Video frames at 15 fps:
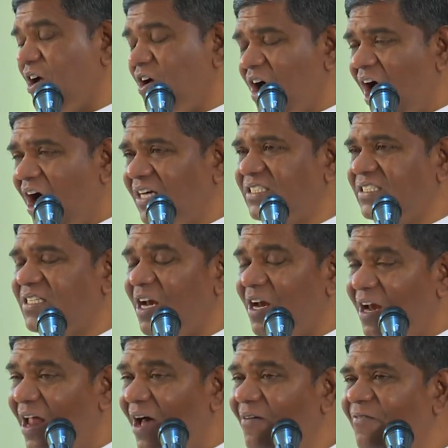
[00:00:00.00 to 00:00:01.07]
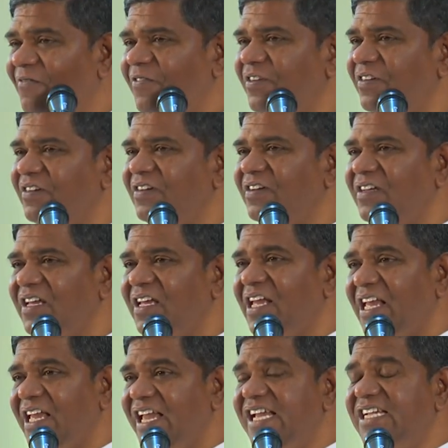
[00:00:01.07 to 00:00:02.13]
God's love
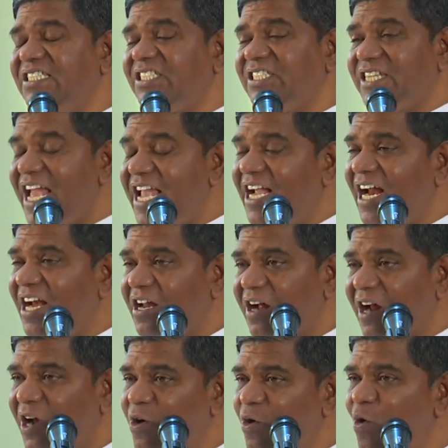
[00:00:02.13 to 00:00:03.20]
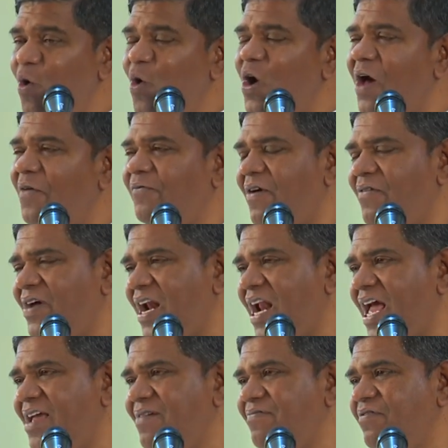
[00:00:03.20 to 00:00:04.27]
is taken control of our
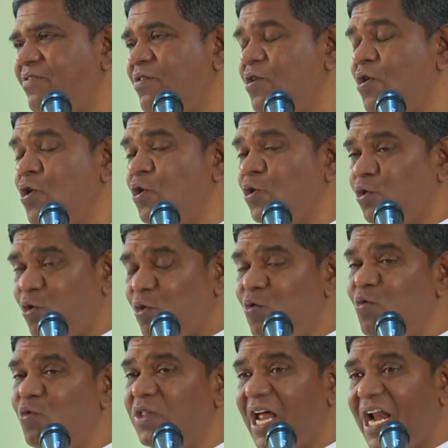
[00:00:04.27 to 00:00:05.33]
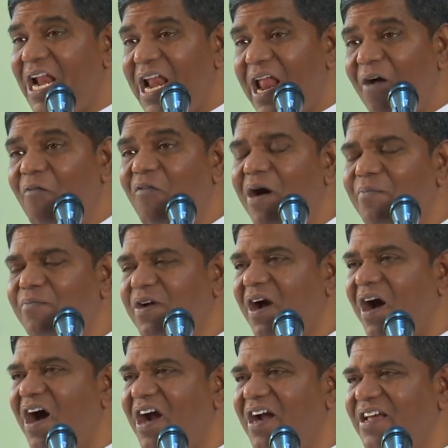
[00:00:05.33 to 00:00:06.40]
life through the love of
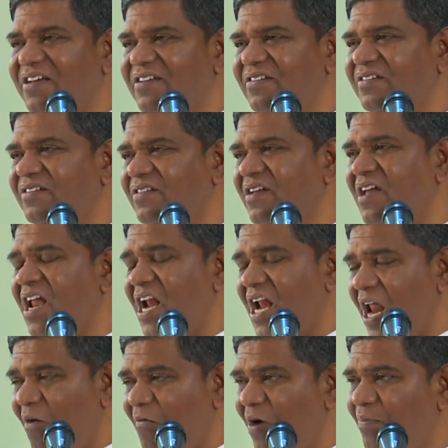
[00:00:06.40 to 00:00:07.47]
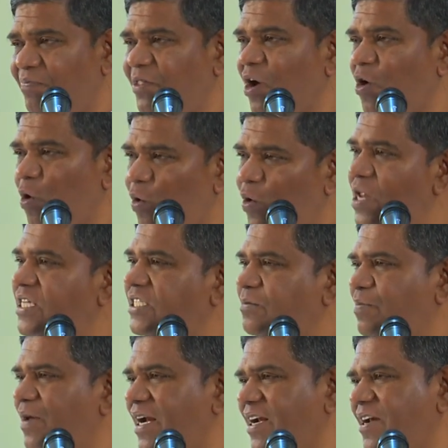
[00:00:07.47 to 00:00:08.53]
God, love of the Holy
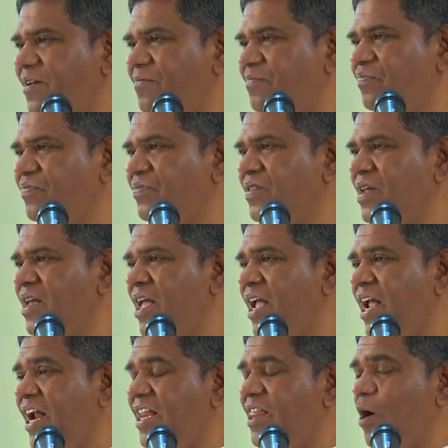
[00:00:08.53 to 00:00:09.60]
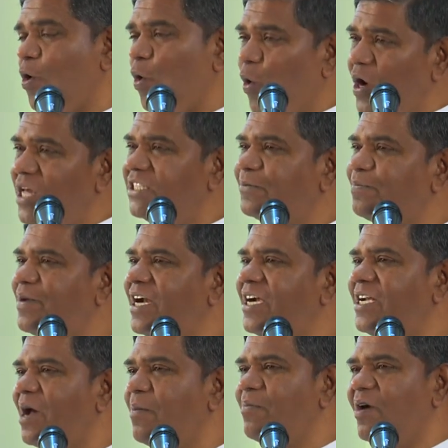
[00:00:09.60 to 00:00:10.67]
Spirit. It is the Holy
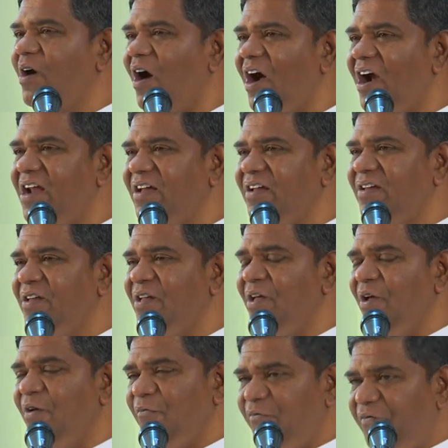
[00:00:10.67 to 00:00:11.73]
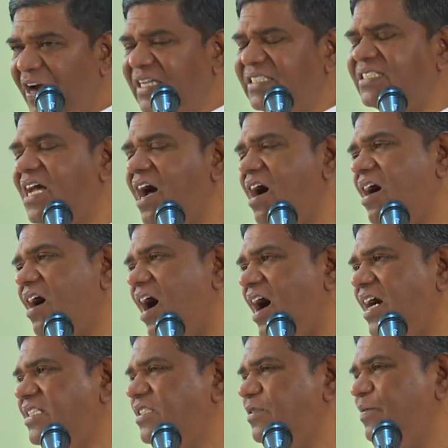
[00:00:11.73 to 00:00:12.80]
Spirit of God fills our
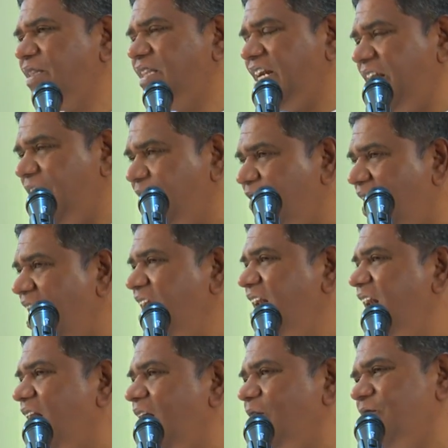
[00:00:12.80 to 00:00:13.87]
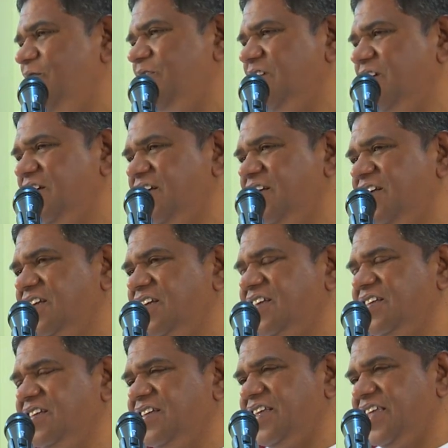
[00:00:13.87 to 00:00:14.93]
hearts with the divine love.
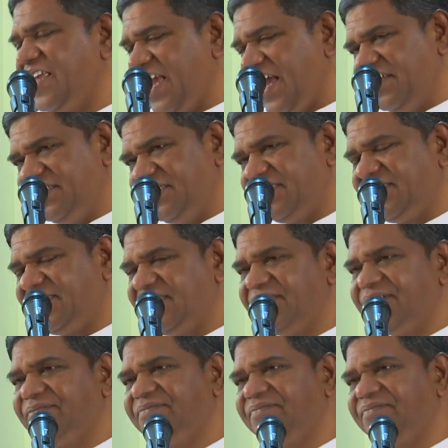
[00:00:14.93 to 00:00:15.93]
Yes.